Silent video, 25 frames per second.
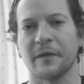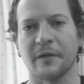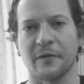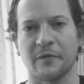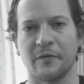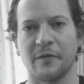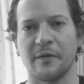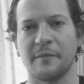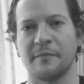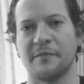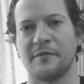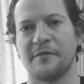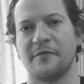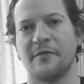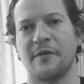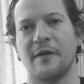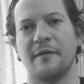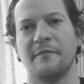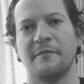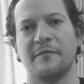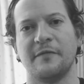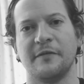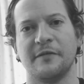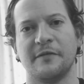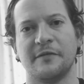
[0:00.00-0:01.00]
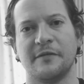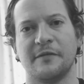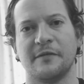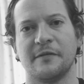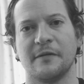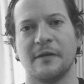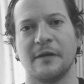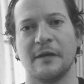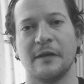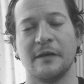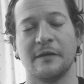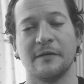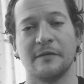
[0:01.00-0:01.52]
Grip strength
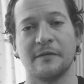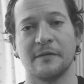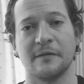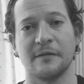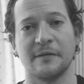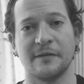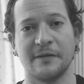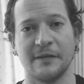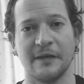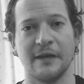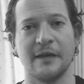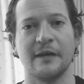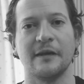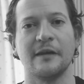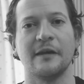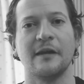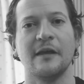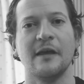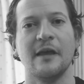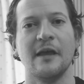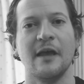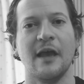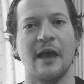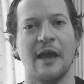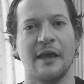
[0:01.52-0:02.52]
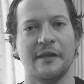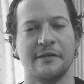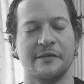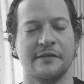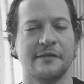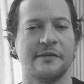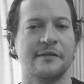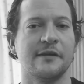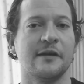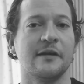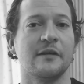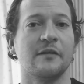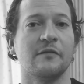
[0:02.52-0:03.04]
is seen as a
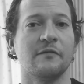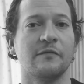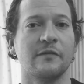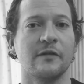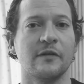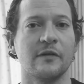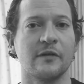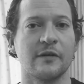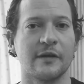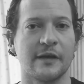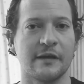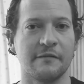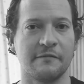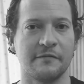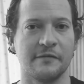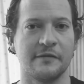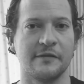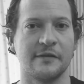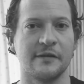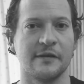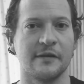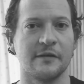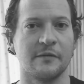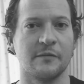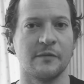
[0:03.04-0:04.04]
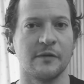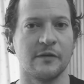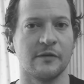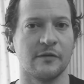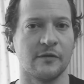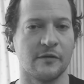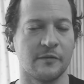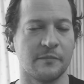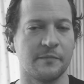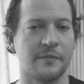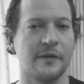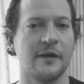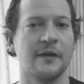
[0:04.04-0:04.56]
sign of longevity. When
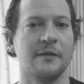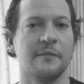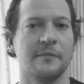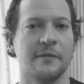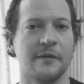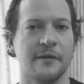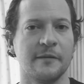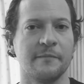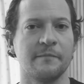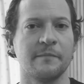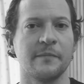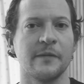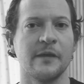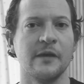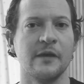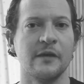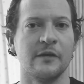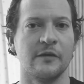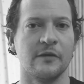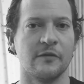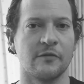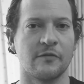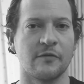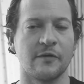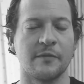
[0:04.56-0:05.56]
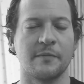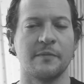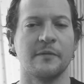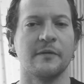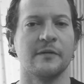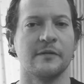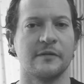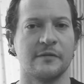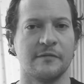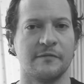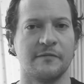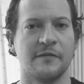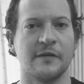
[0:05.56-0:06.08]
you're a baby, you grip
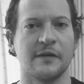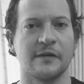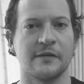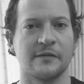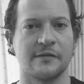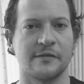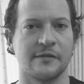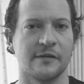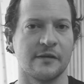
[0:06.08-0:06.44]
onto things.